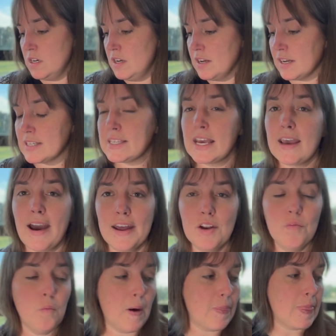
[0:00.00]
Because I kind of
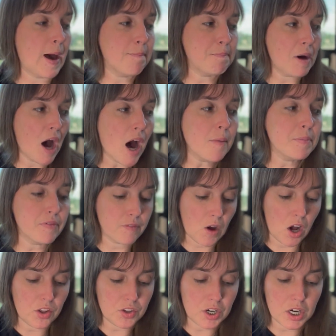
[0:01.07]
want that pop of
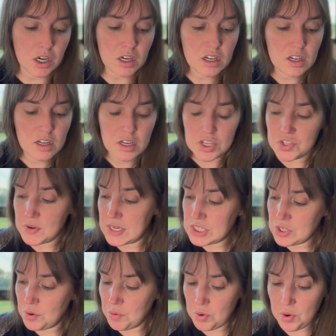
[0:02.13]
color. So I
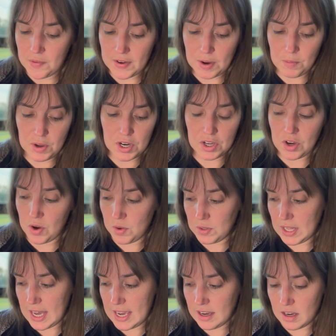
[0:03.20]
don't know if I want to go
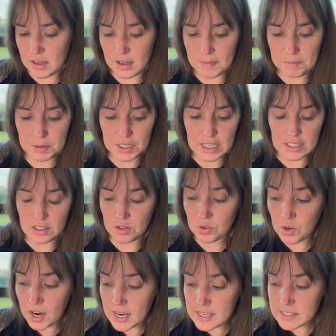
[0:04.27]
like completely
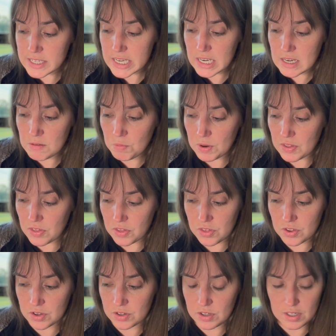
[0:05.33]
crazy with
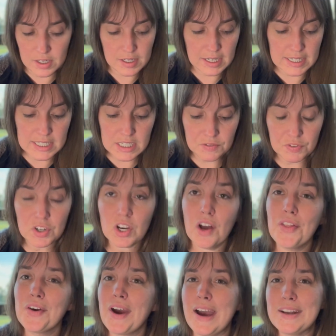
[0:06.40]
a different
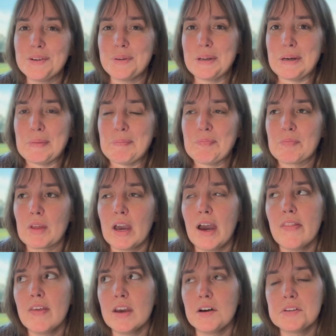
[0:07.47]
color. I don't know. I
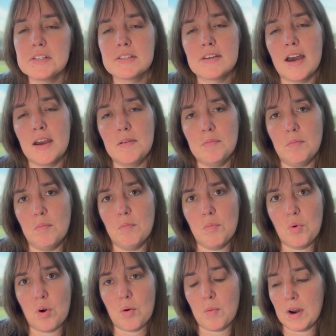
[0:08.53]
think I'll decide
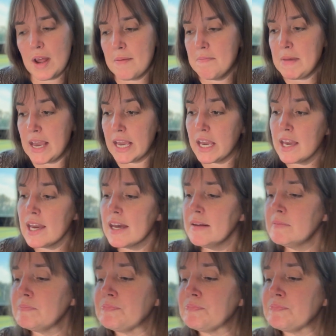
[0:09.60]
more when I'm making it.